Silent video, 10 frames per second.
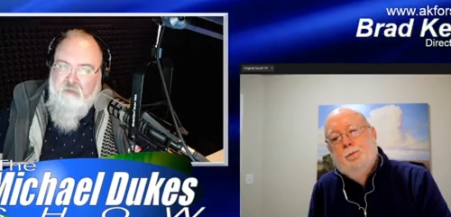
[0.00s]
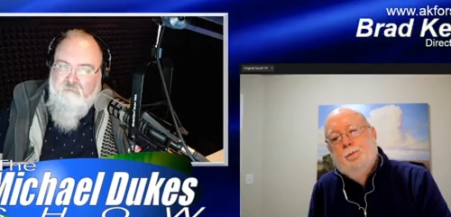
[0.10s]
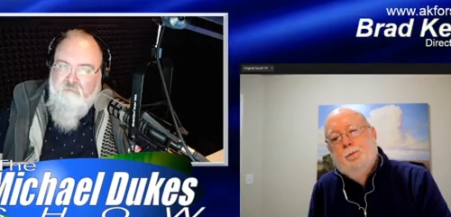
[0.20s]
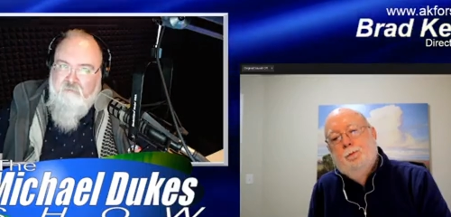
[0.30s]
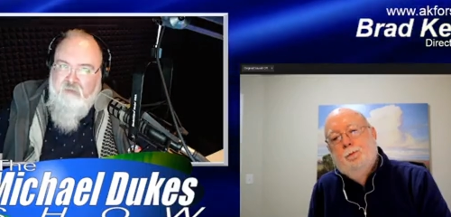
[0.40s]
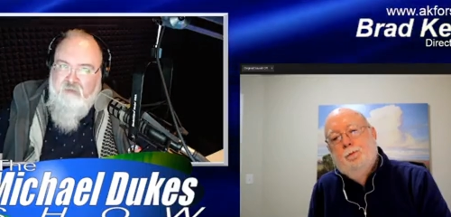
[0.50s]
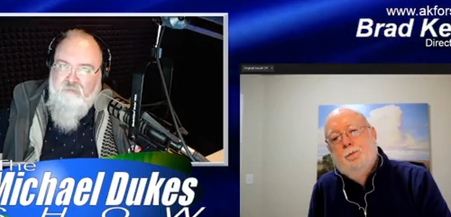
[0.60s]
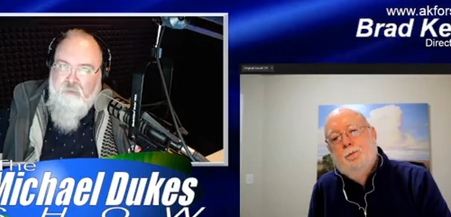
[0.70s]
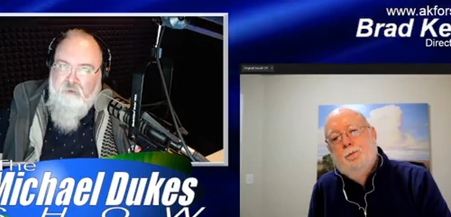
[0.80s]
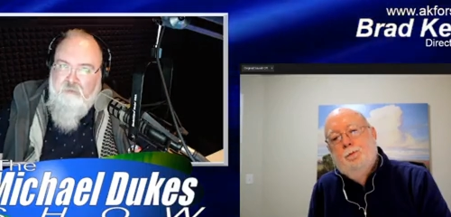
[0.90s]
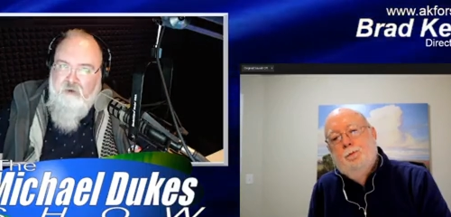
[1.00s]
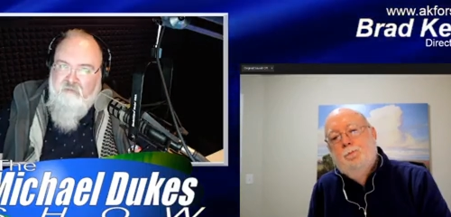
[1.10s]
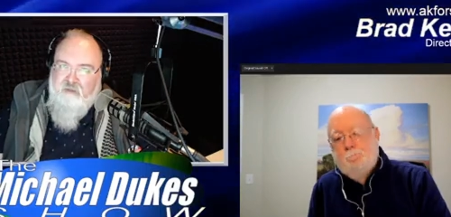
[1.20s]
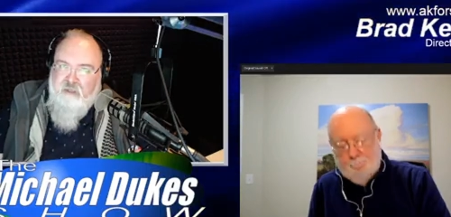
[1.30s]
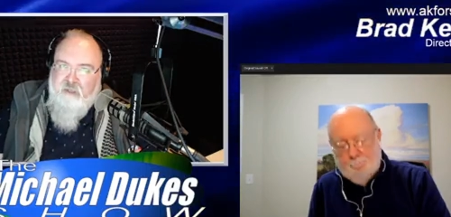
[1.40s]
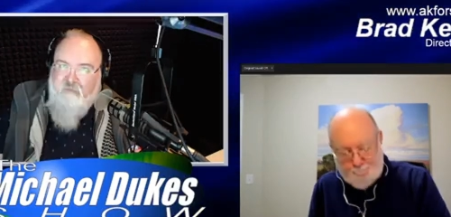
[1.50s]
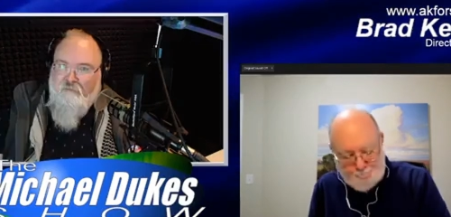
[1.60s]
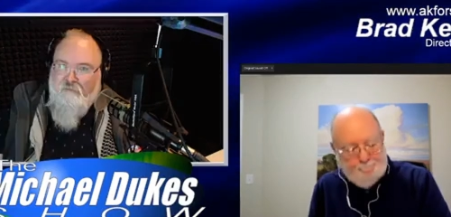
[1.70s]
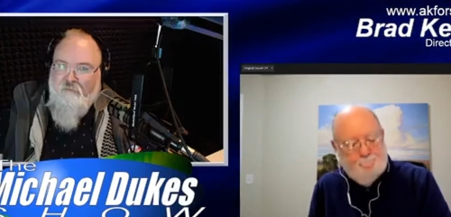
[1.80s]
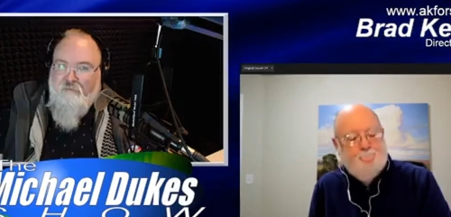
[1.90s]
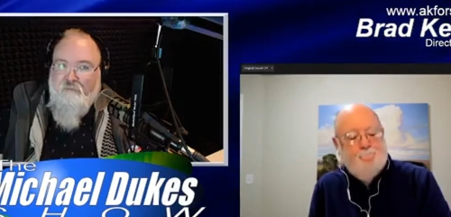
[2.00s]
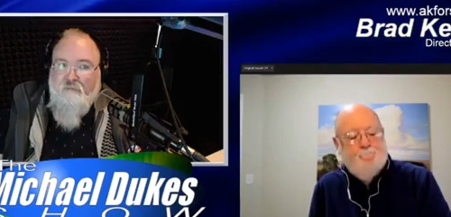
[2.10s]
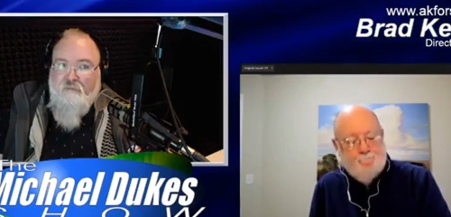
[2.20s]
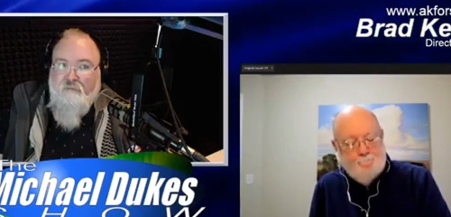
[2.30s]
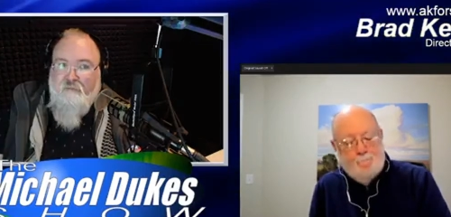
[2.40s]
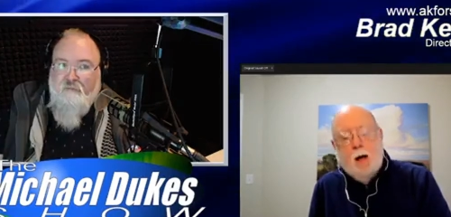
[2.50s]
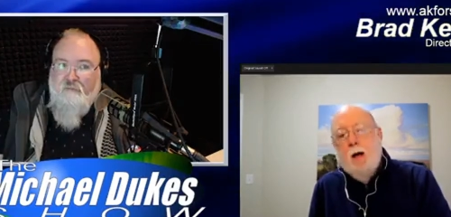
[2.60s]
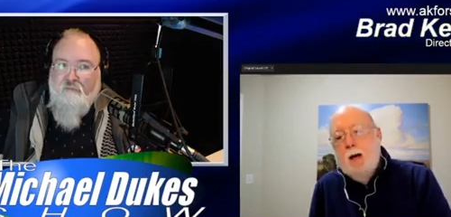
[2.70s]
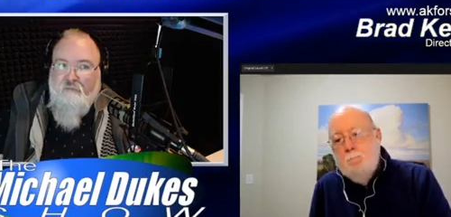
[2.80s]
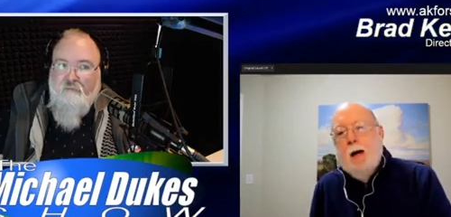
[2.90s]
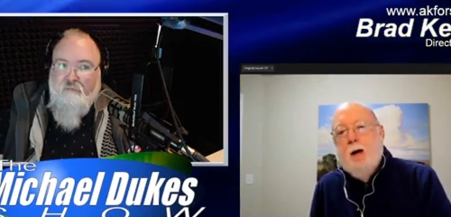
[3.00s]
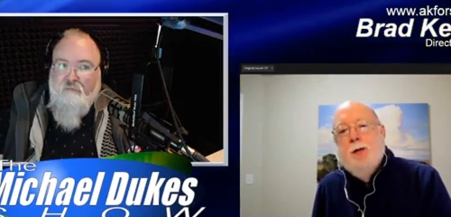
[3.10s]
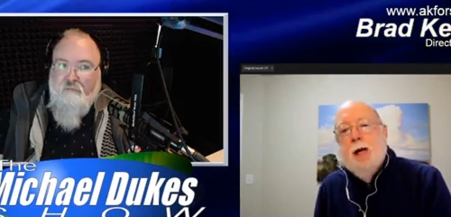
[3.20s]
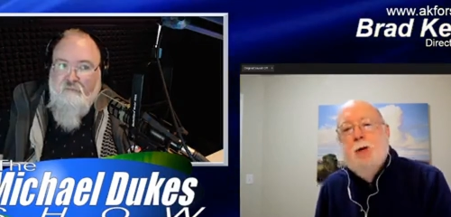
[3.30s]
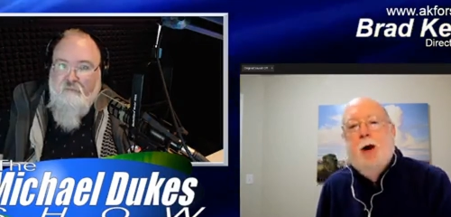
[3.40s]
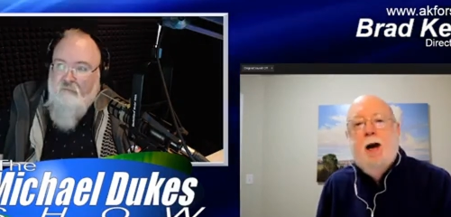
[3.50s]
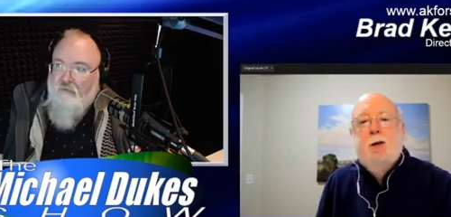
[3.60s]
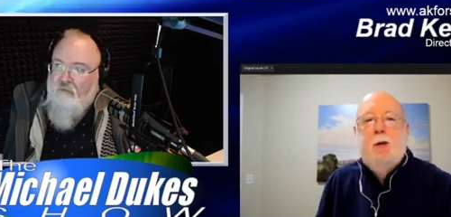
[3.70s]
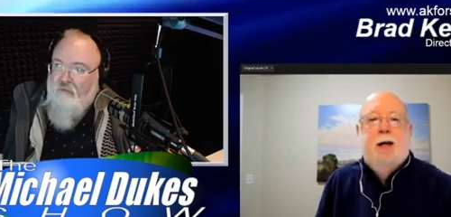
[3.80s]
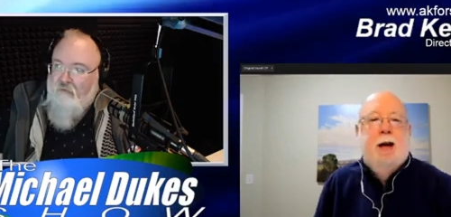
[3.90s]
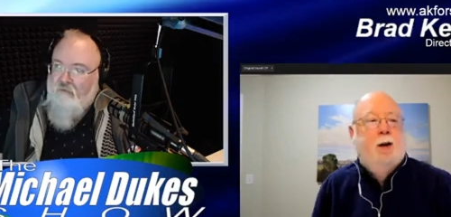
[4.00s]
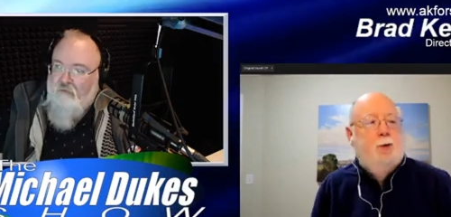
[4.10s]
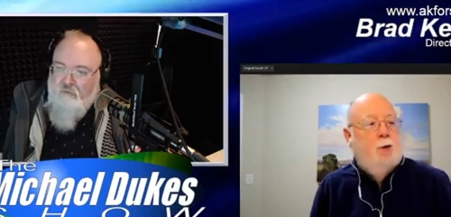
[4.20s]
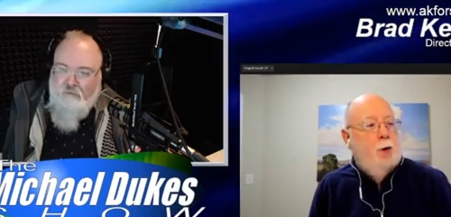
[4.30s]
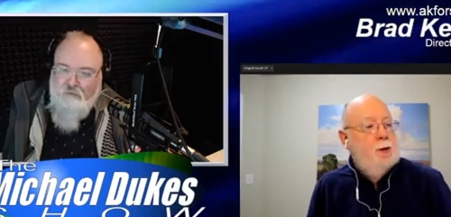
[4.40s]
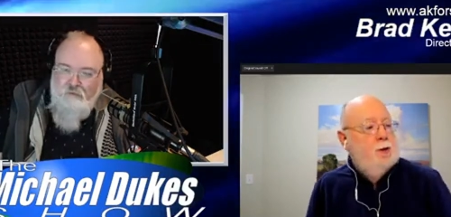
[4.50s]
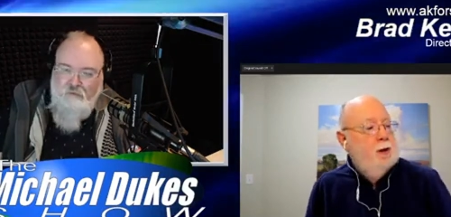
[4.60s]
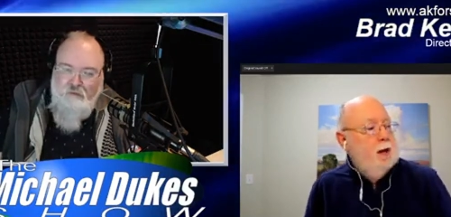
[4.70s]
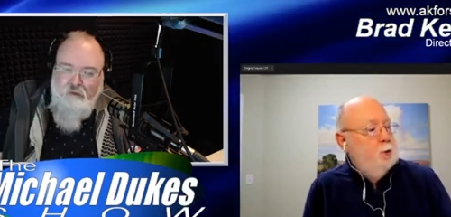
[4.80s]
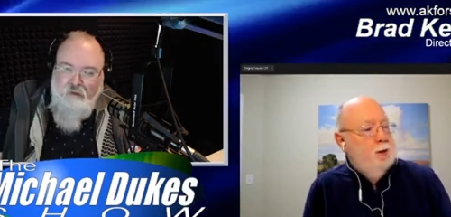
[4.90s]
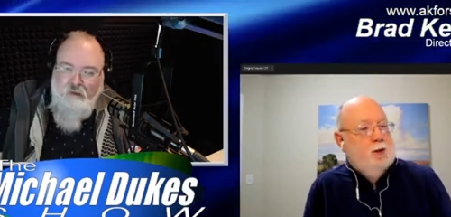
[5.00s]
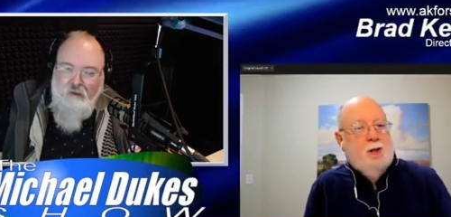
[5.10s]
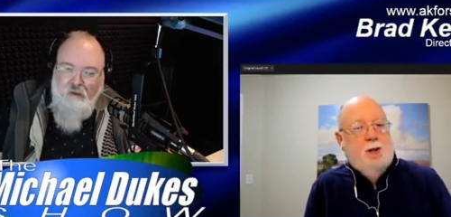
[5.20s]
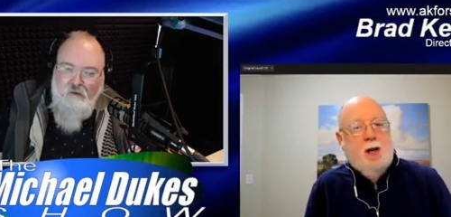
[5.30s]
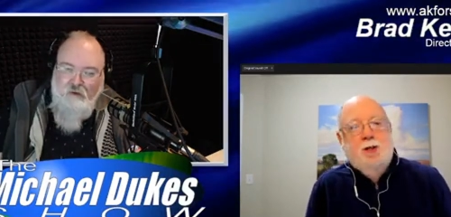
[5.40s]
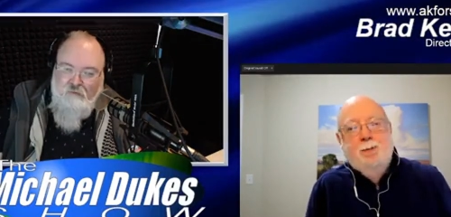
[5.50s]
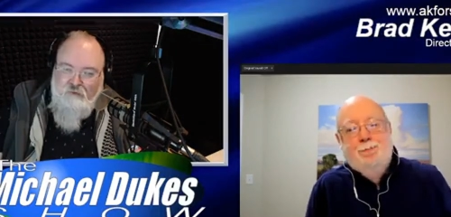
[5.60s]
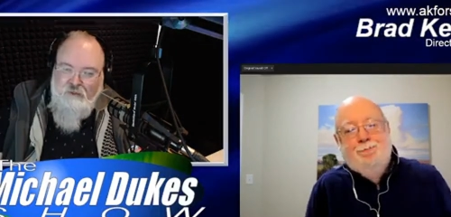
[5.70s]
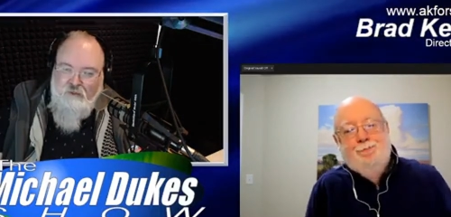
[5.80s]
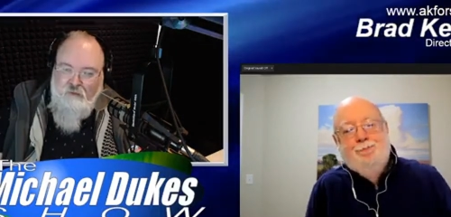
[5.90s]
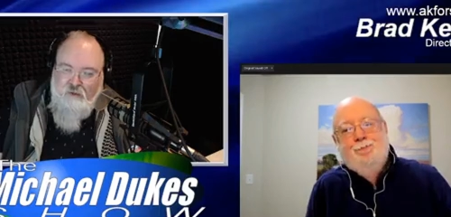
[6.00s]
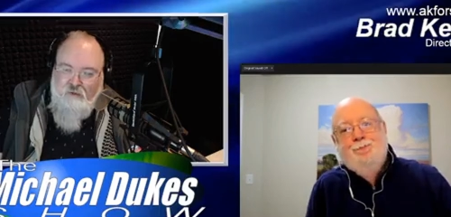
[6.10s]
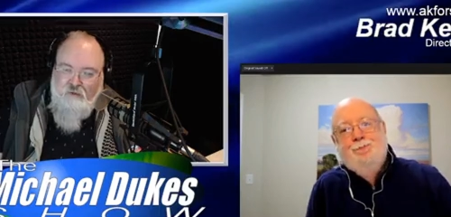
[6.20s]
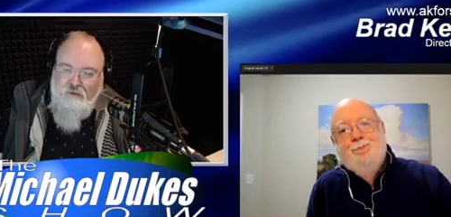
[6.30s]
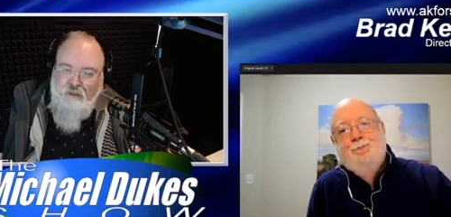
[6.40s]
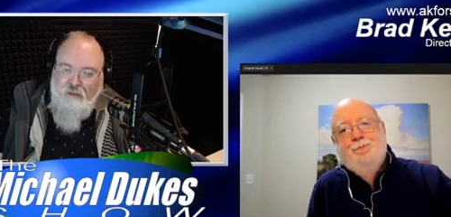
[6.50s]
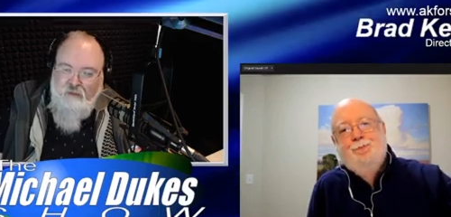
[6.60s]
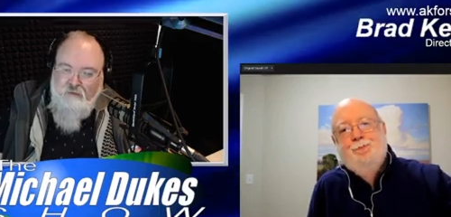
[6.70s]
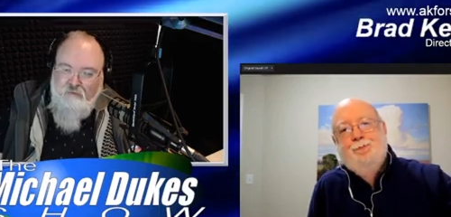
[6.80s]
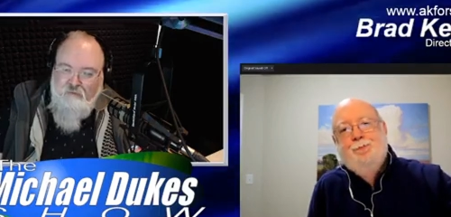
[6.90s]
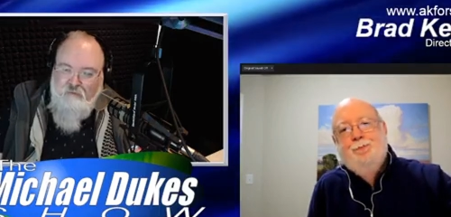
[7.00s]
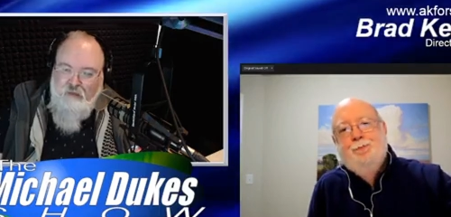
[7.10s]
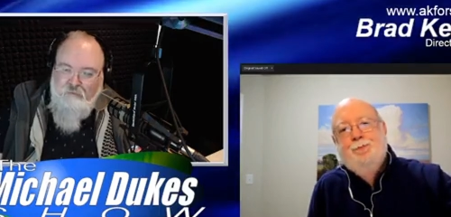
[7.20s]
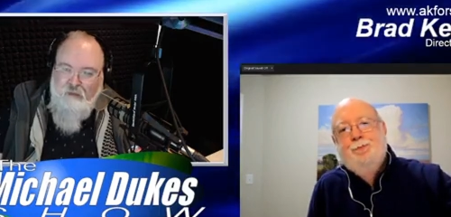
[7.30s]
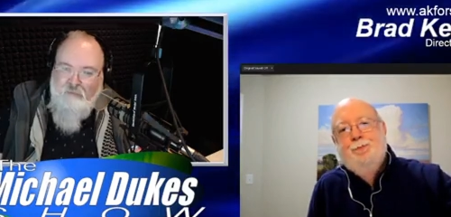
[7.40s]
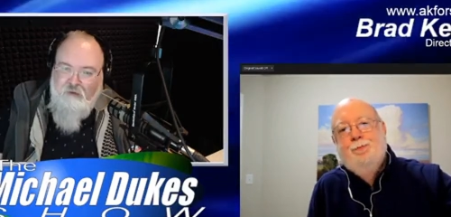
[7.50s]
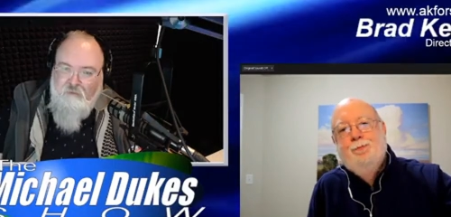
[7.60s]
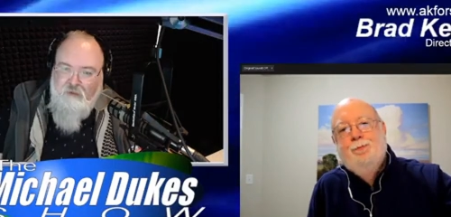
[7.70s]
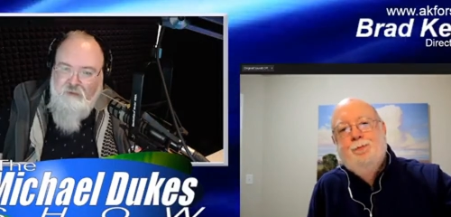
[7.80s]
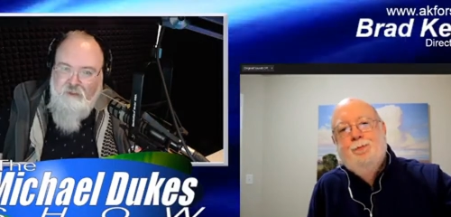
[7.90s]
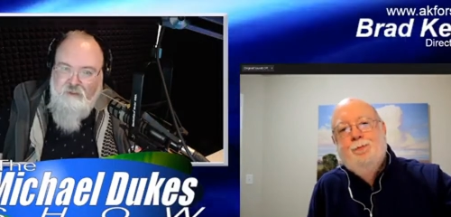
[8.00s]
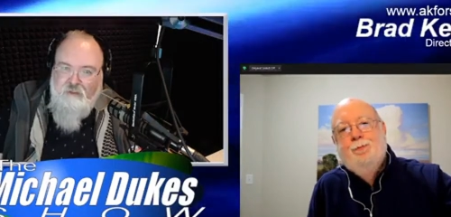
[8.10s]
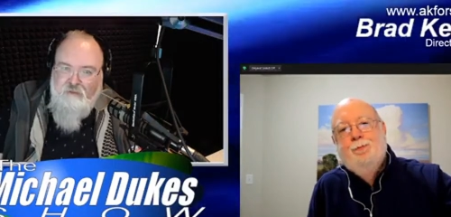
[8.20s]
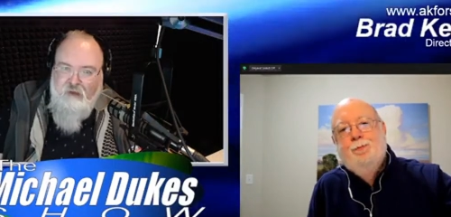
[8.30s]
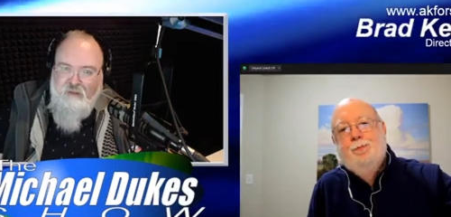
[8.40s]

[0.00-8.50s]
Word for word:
Speaker 1: uh, thank you for being part of it today. Michael,
Speaker 2: thanks for having me, and I look forward to next week's discussion.
Speaker 1: All right, we'll see what it looks like. That maybe it'll be just as